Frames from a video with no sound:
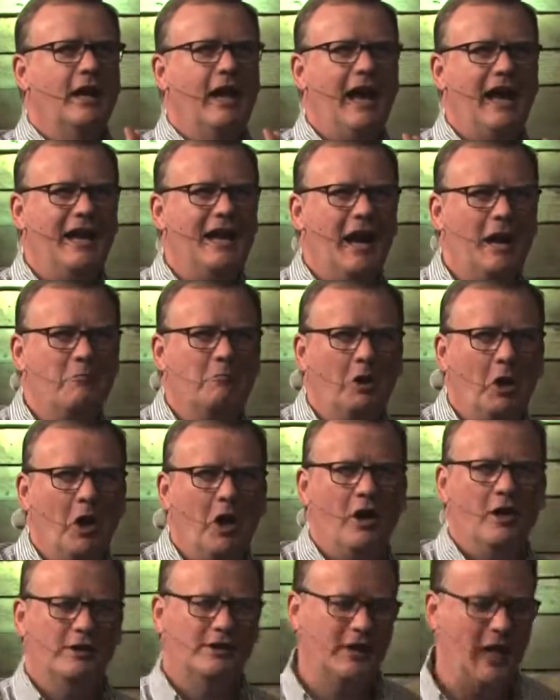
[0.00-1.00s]
hey, I'm
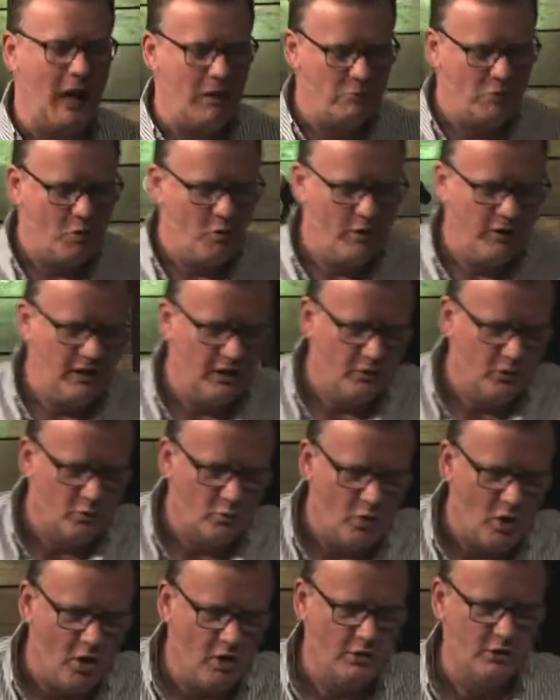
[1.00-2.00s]
lost, I'm going in the
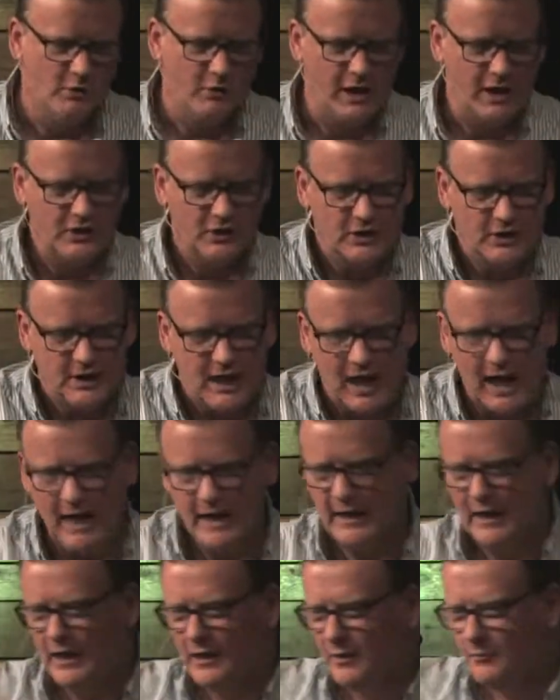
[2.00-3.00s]
wrong direction, I
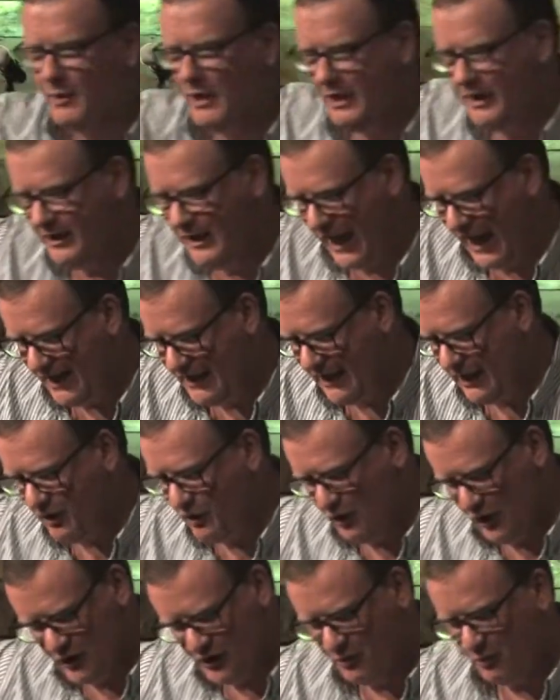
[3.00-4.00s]
need to be heading
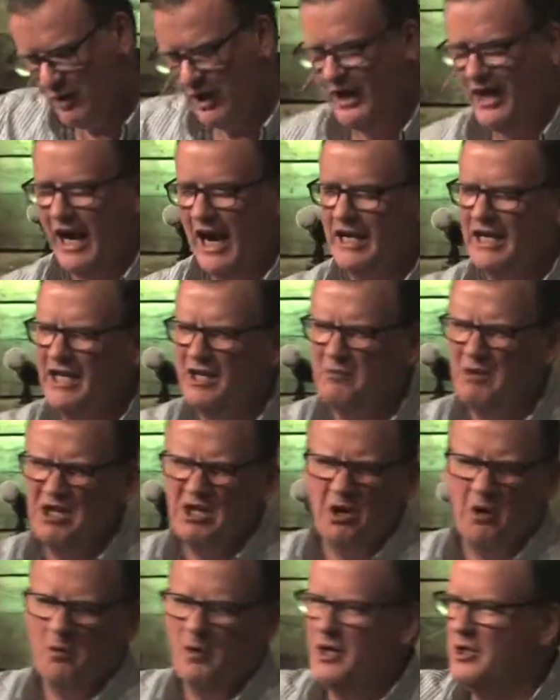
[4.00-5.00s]
this way, I need to be
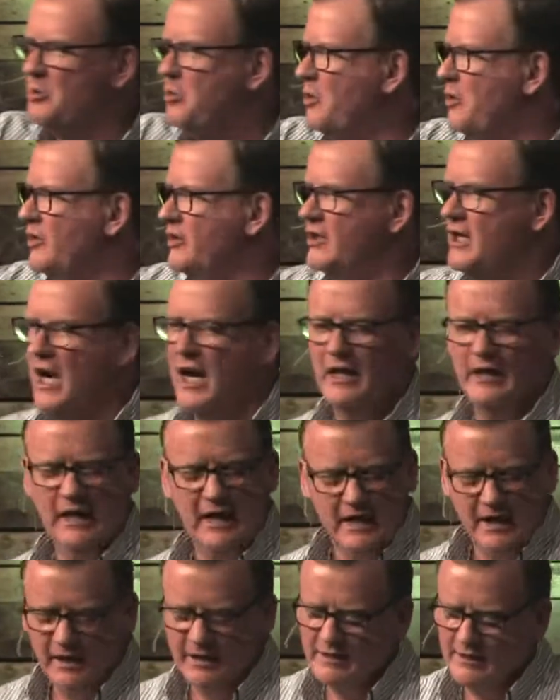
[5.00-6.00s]
going towards God
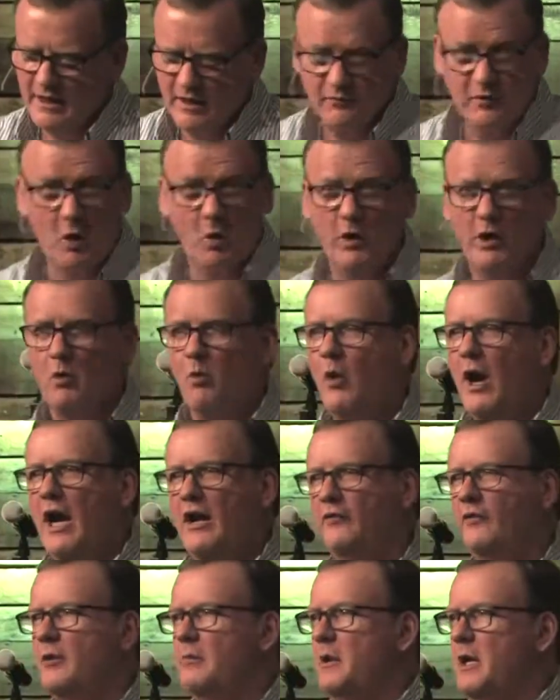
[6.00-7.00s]
instead of going away
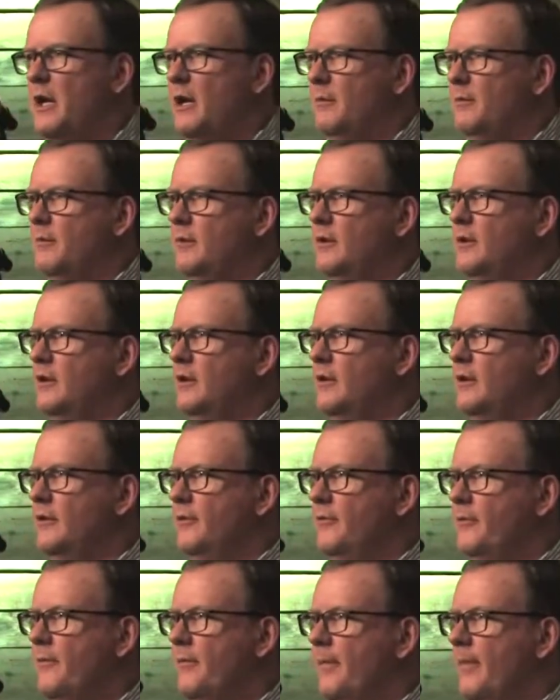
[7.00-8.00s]
from Him.
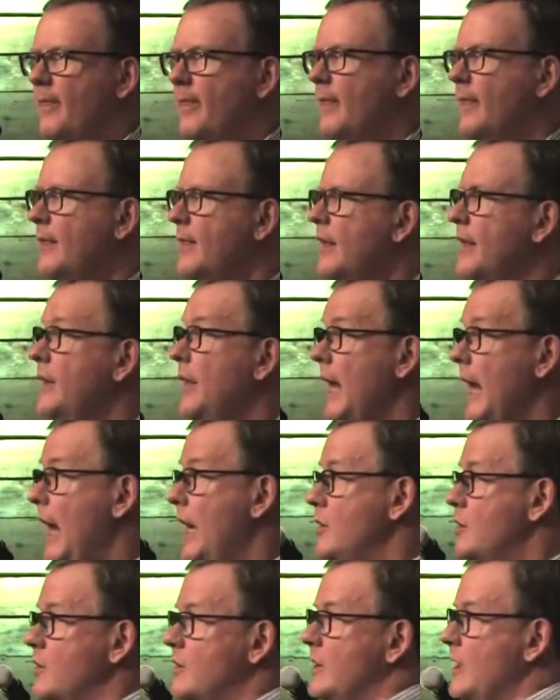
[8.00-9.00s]
That the
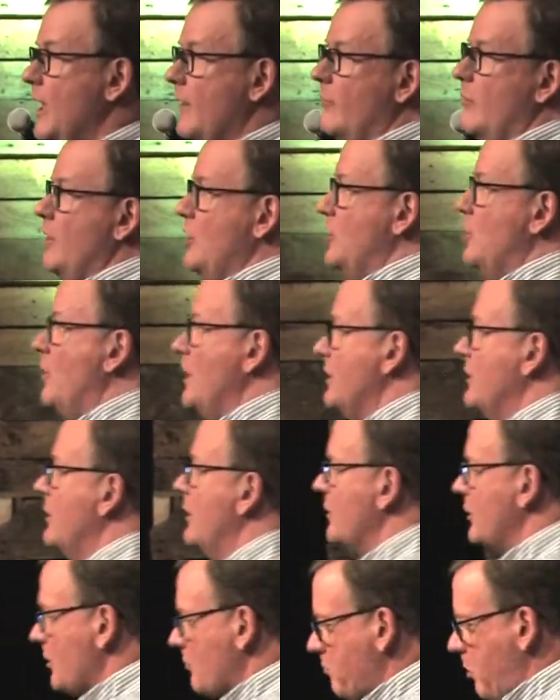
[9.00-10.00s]
angels have rejoiced. rejoice.
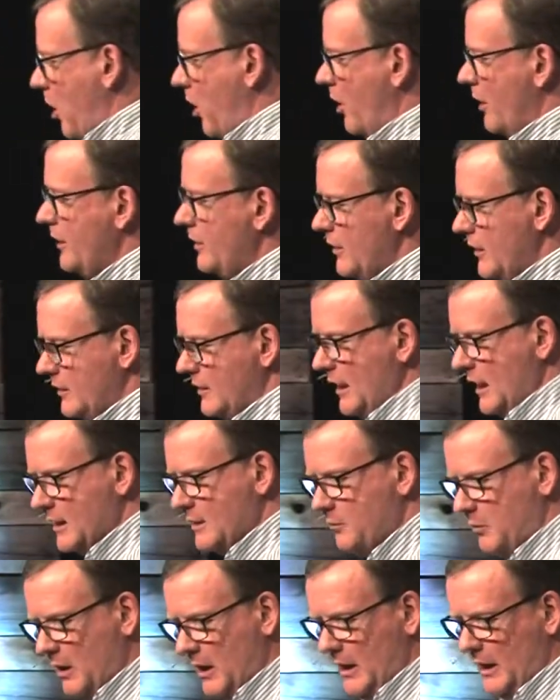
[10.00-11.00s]
There's a party that takes
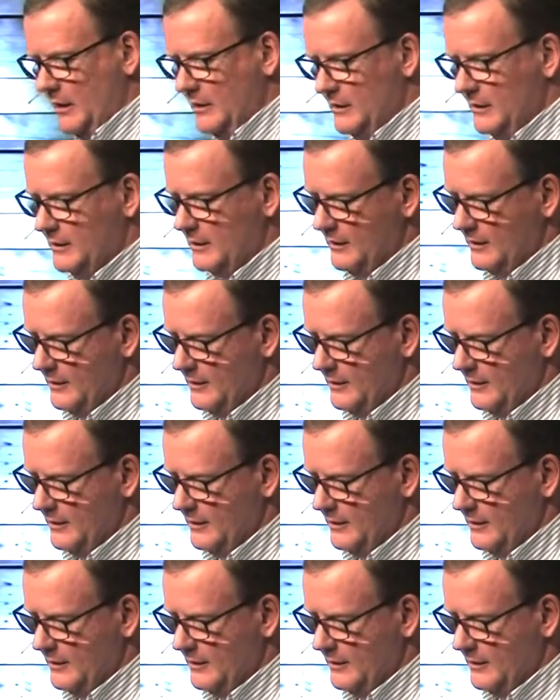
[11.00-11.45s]
place.